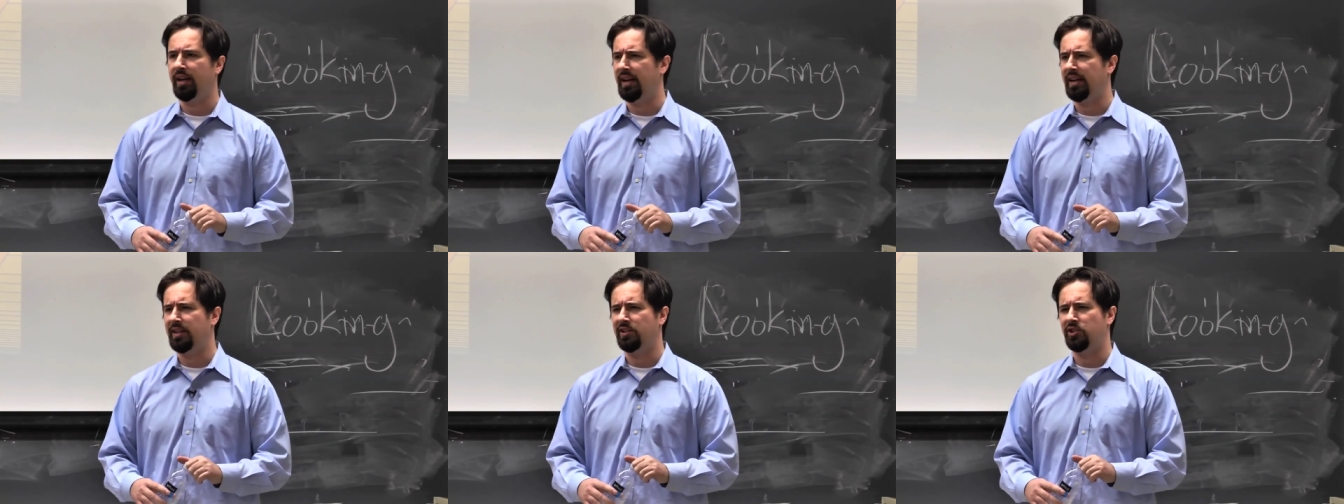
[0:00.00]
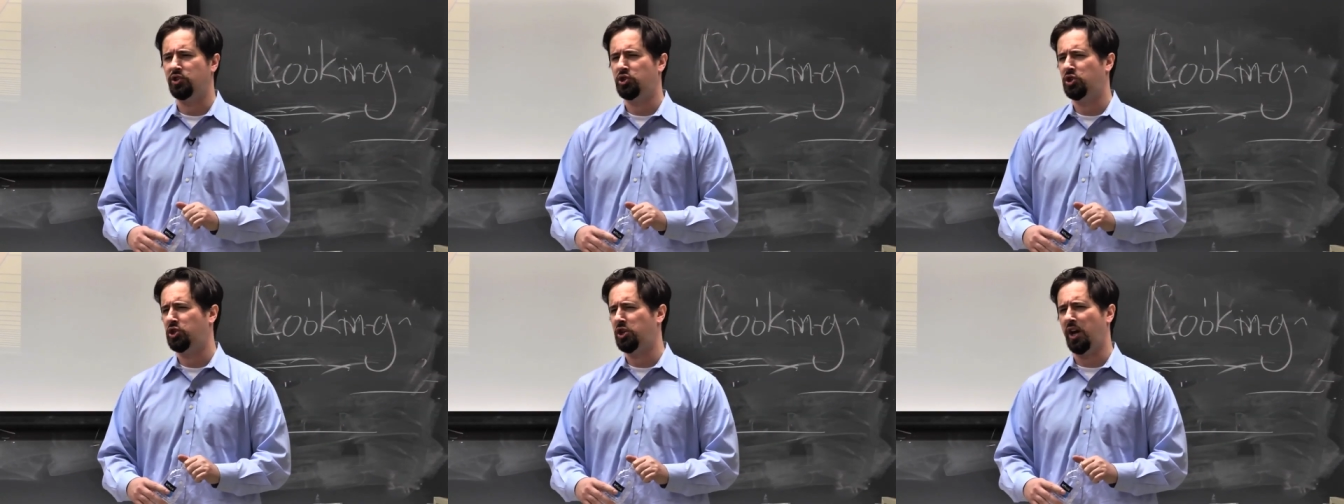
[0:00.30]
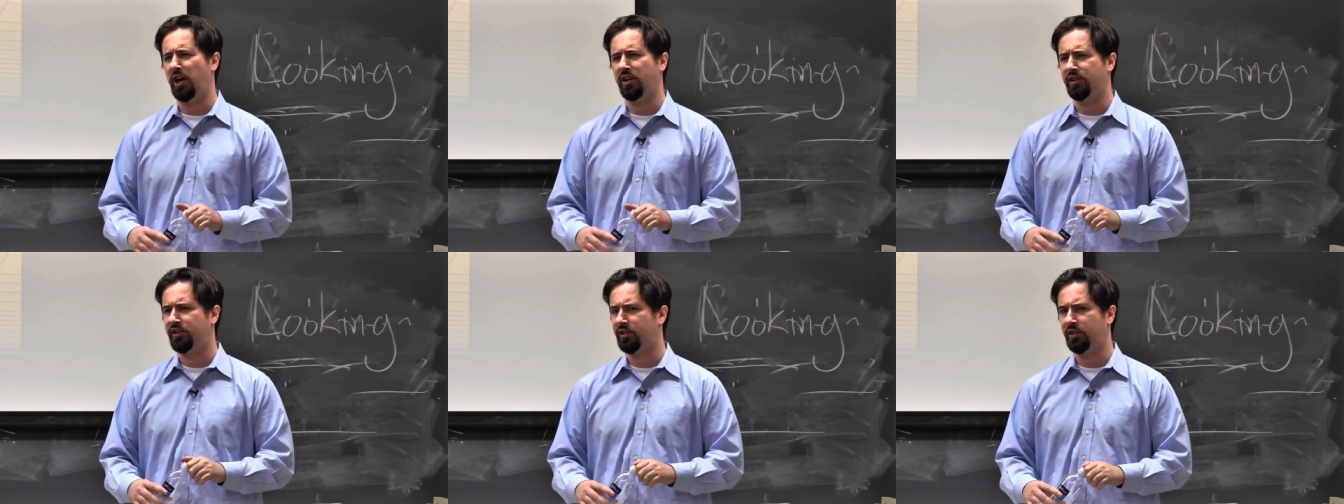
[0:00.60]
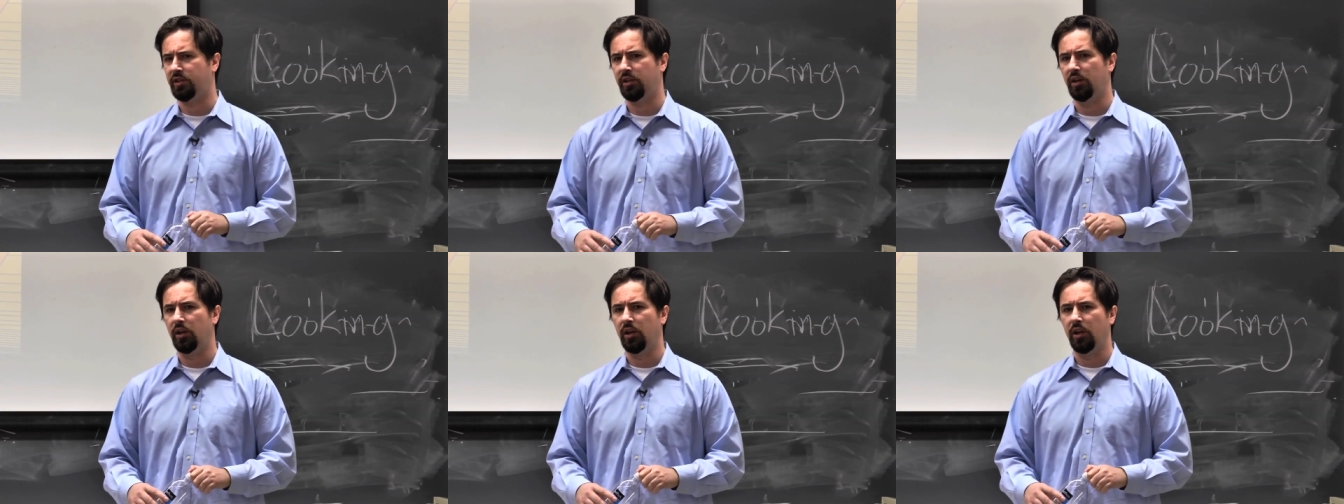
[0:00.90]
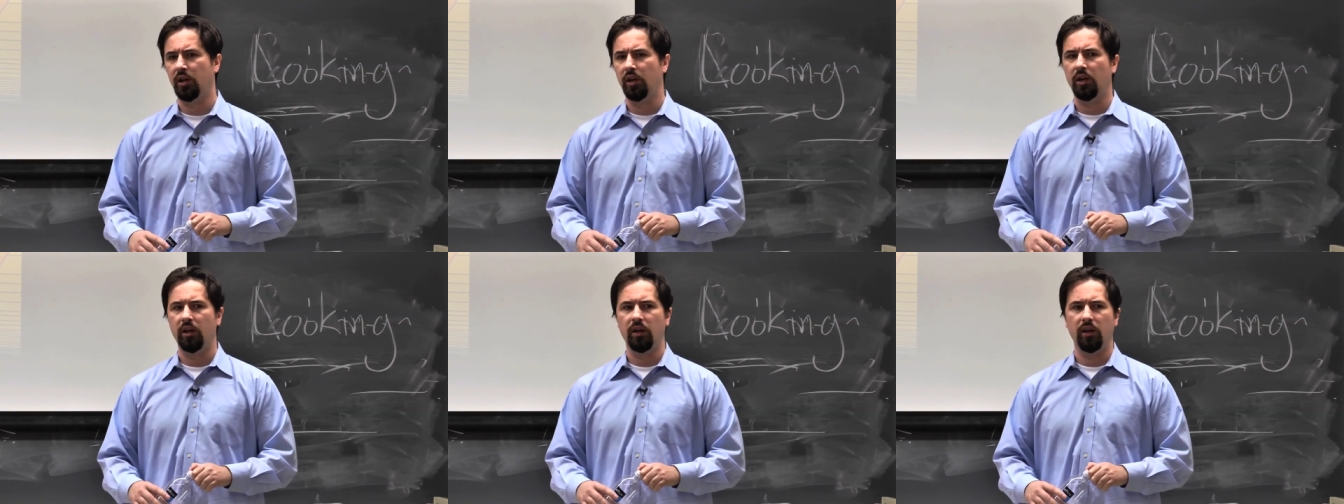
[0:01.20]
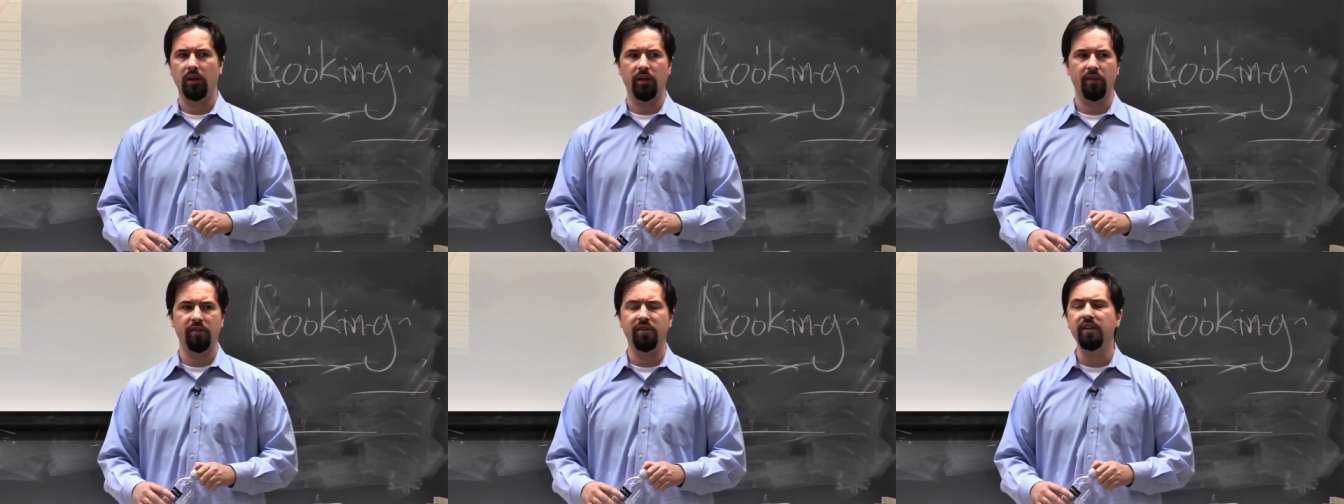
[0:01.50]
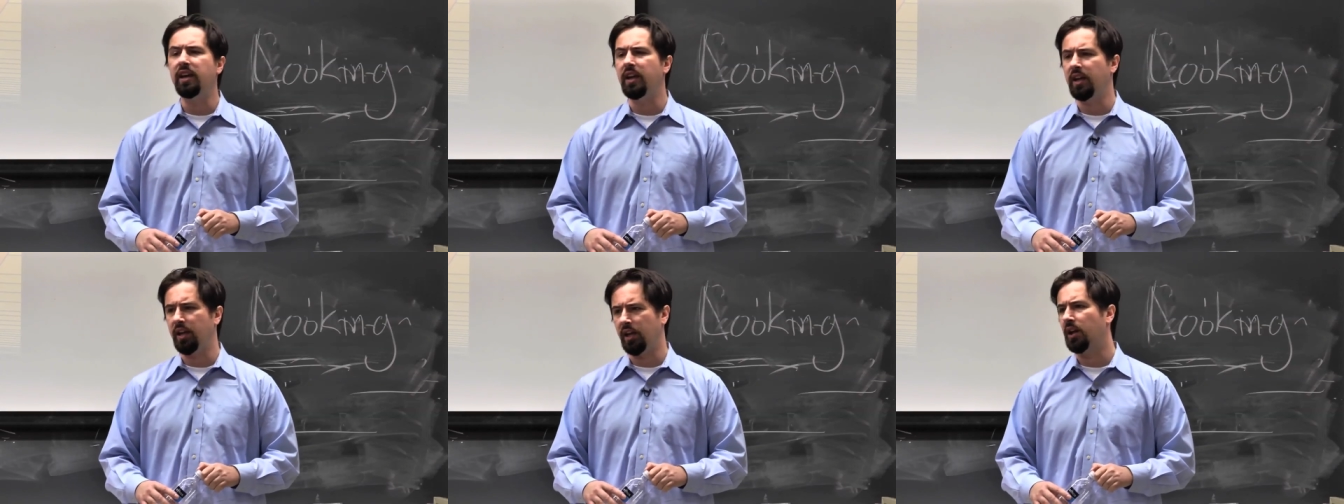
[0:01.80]
is just
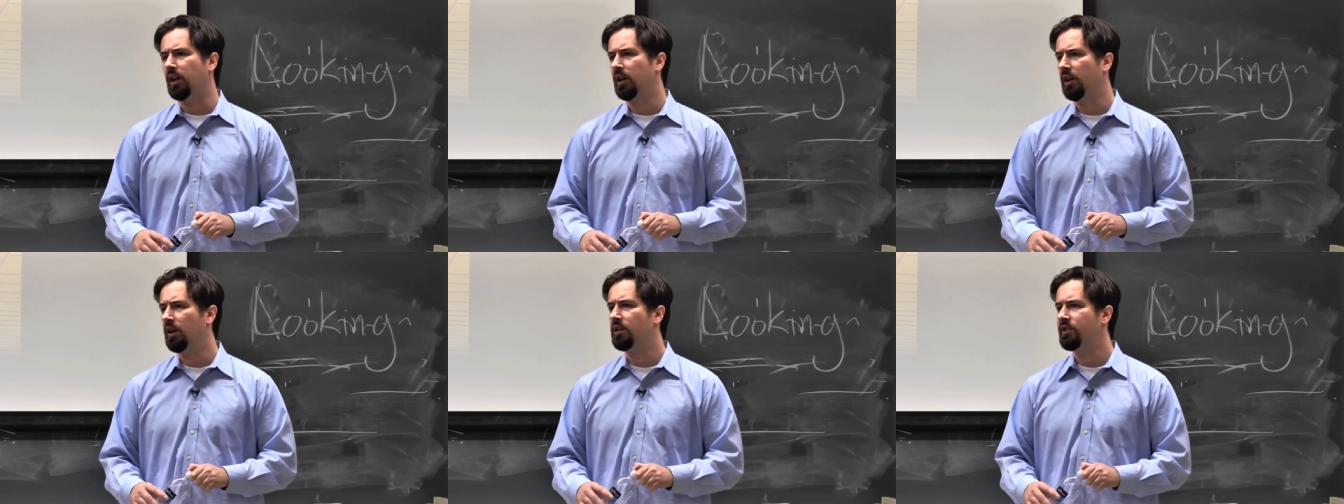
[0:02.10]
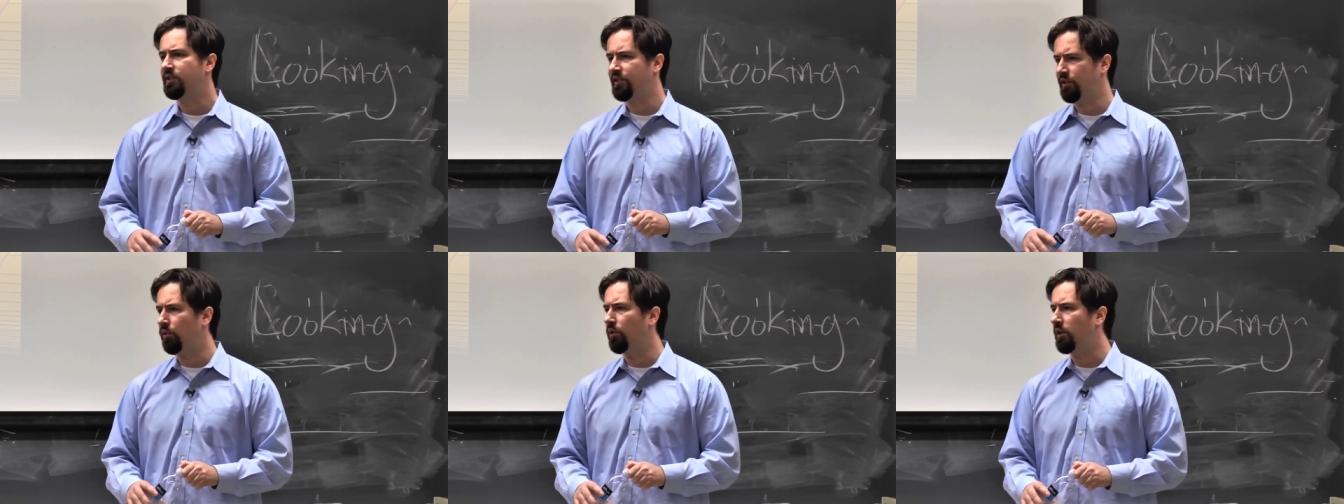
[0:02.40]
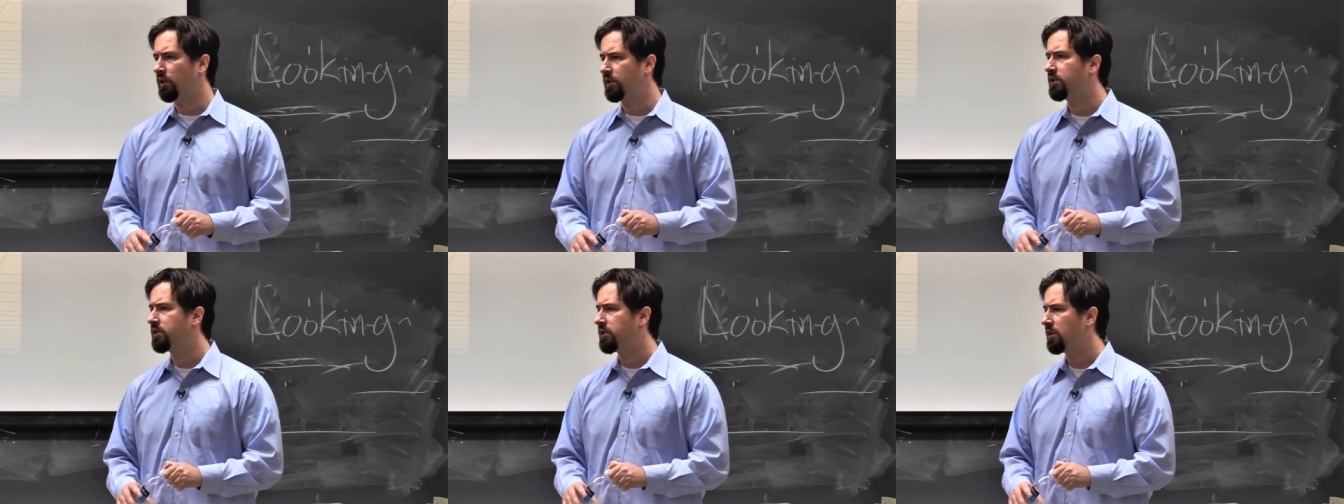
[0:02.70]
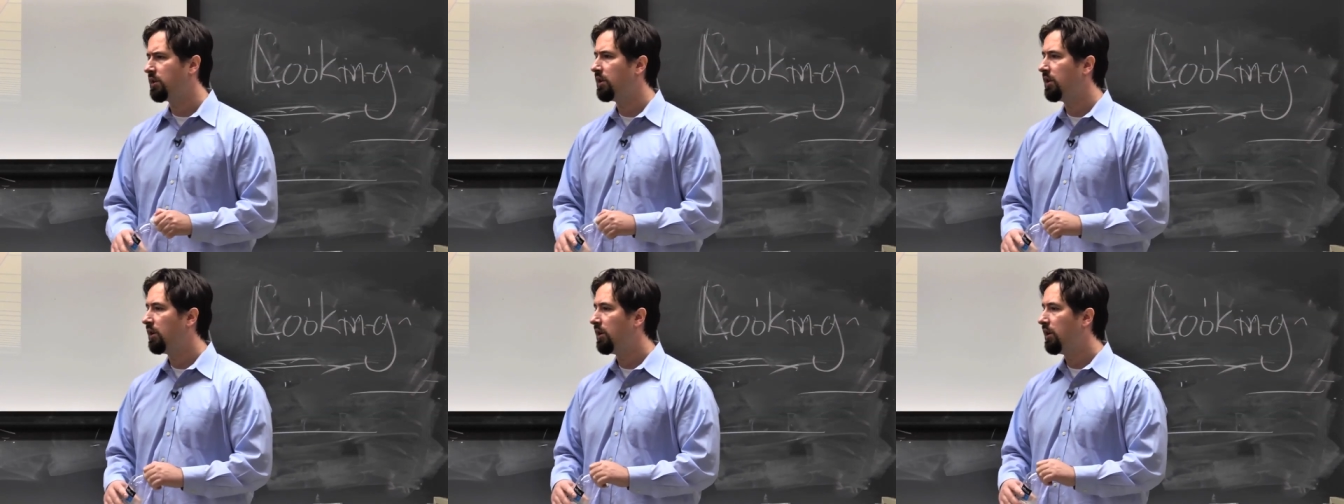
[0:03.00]
the source